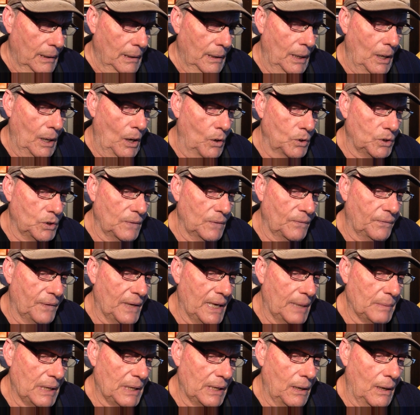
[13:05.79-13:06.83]
and wholesome
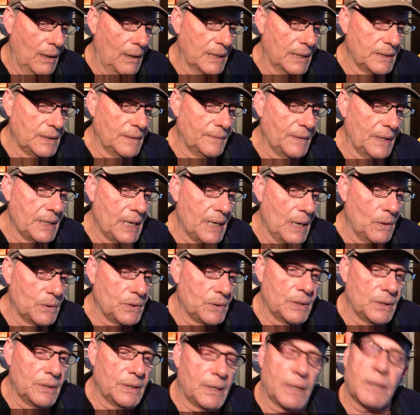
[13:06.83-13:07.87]
family lives of the
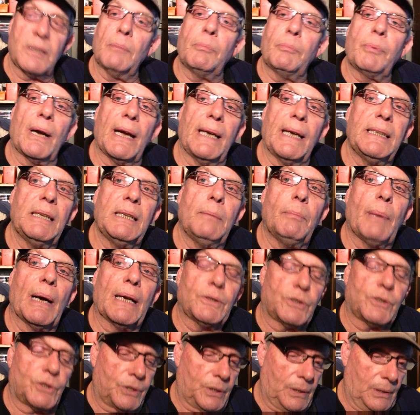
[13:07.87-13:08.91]
Nelsons and the Brady
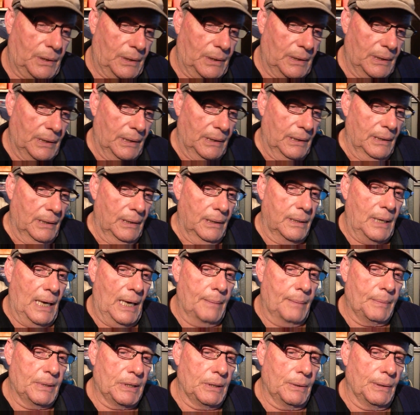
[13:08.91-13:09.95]
Bunch
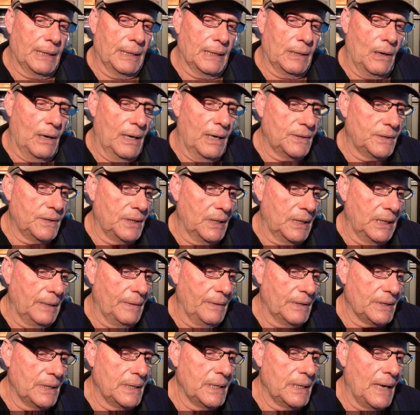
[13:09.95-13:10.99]
came into our lives to give
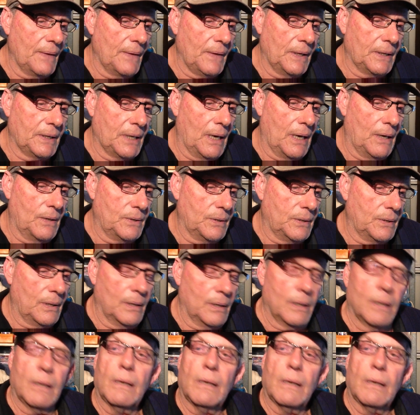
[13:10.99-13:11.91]
us another dose